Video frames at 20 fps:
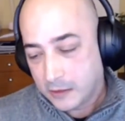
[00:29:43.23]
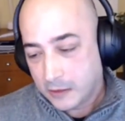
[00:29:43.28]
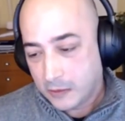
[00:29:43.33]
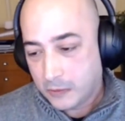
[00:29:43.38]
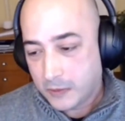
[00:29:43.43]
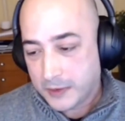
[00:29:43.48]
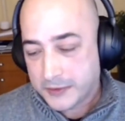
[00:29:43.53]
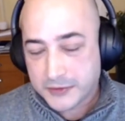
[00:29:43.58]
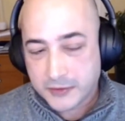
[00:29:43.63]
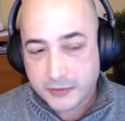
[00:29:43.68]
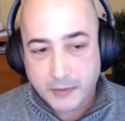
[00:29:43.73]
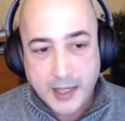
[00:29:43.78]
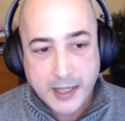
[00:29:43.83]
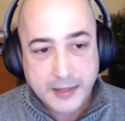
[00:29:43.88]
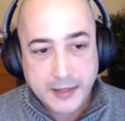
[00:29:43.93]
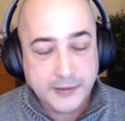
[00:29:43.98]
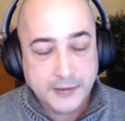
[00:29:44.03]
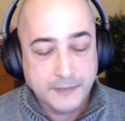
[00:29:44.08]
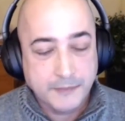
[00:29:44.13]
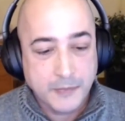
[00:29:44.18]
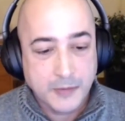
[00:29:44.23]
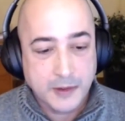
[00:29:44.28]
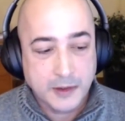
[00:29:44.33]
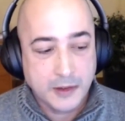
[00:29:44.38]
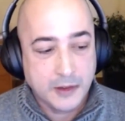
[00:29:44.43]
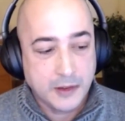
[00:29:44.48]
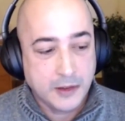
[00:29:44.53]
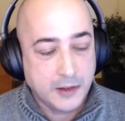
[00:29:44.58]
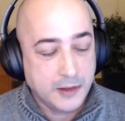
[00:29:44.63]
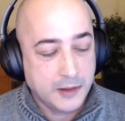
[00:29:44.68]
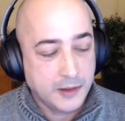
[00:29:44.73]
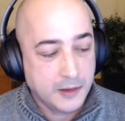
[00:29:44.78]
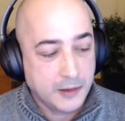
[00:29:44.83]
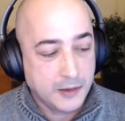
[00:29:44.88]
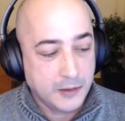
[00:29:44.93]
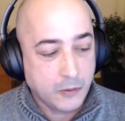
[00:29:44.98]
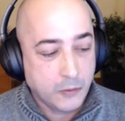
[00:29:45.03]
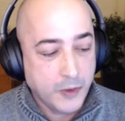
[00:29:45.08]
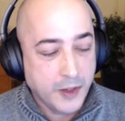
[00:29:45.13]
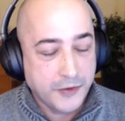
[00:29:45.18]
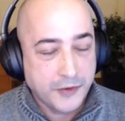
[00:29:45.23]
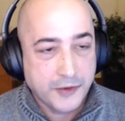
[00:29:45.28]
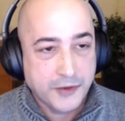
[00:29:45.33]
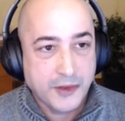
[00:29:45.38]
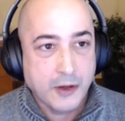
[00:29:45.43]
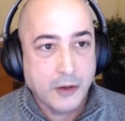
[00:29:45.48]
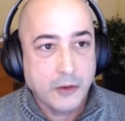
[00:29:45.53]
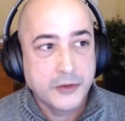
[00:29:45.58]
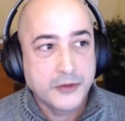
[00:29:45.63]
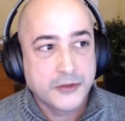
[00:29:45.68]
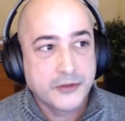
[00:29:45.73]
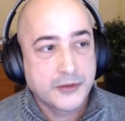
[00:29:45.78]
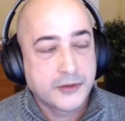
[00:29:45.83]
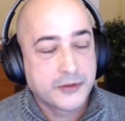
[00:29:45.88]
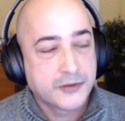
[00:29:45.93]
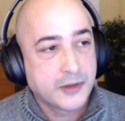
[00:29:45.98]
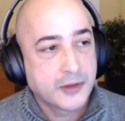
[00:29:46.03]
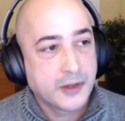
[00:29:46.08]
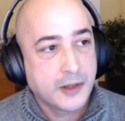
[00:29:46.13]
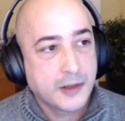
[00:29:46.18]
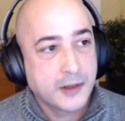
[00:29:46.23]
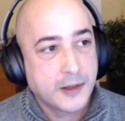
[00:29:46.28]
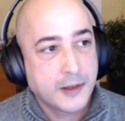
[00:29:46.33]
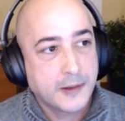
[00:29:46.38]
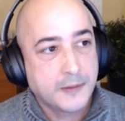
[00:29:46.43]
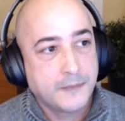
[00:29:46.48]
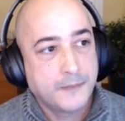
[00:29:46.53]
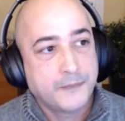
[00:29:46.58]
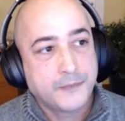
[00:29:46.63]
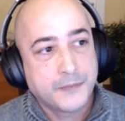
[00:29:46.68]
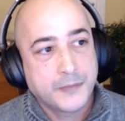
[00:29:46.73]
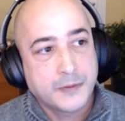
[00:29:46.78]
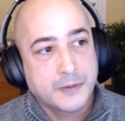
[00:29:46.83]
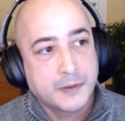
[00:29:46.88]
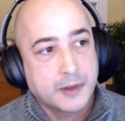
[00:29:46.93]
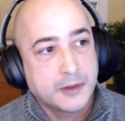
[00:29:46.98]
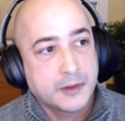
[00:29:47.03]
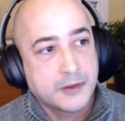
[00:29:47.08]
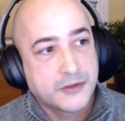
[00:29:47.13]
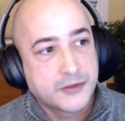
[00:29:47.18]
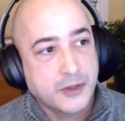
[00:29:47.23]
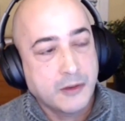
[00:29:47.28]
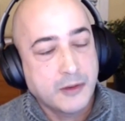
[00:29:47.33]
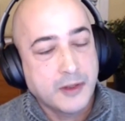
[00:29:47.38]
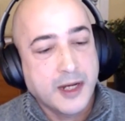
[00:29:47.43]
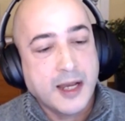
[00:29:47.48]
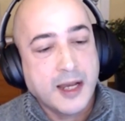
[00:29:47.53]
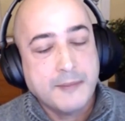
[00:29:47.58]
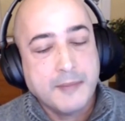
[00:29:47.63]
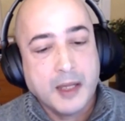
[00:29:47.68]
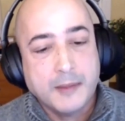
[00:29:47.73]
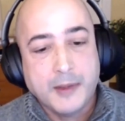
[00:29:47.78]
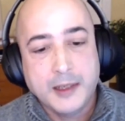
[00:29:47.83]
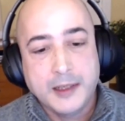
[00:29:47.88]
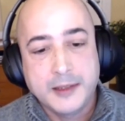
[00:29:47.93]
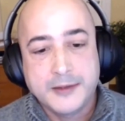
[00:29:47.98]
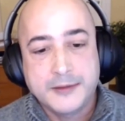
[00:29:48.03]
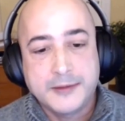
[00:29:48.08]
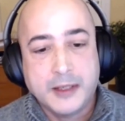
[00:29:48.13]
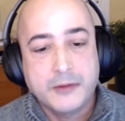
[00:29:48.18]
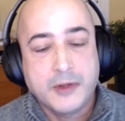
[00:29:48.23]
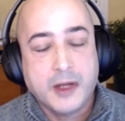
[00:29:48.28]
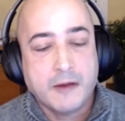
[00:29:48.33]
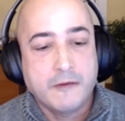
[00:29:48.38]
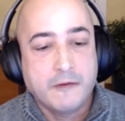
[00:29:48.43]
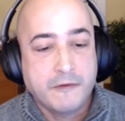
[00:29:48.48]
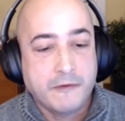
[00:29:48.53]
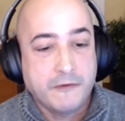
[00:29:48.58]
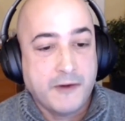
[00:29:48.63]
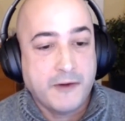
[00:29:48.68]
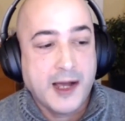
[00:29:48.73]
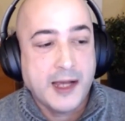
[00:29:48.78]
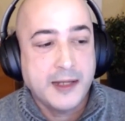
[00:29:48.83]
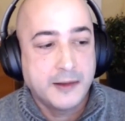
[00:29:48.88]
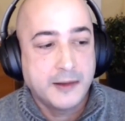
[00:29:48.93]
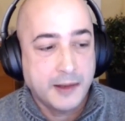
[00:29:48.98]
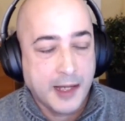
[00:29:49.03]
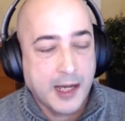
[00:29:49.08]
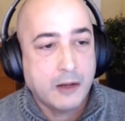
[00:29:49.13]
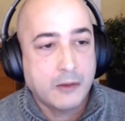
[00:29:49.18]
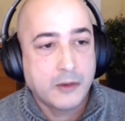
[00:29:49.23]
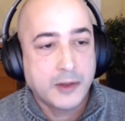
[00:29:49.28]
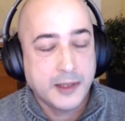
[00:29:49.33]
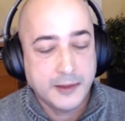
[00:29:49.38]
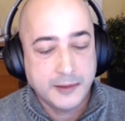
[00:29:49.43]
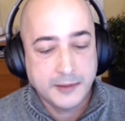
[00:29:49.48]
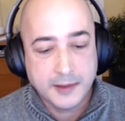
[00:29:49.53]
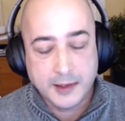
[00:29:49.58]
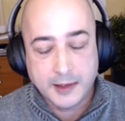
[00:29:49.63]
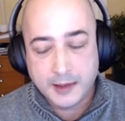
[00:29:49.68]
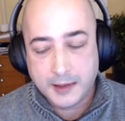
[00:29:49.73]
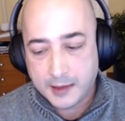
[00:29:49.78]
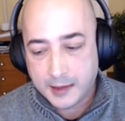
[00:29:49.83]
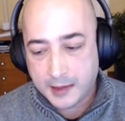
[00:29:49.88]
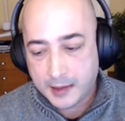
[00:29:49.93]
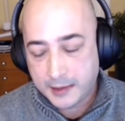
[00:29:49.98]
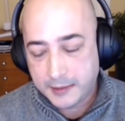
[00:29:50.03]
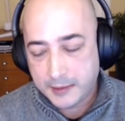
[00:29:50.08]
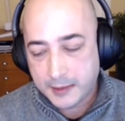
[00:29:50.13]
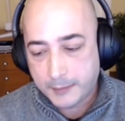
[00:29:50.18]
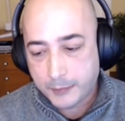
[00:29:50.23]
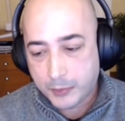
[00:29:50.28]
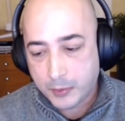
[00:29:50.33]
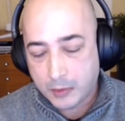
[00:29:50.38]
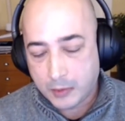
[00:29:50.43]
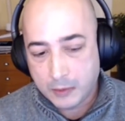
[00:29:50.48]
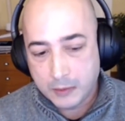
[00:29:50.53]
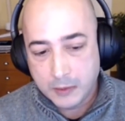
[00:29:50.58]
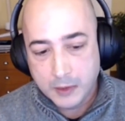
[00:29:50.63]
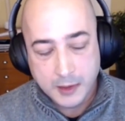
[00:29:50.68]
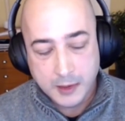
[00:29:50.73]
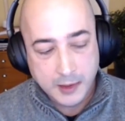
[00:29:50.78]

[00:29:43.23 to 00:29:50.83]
was writing with those some capabilities that you can find now in the Ghidra Pro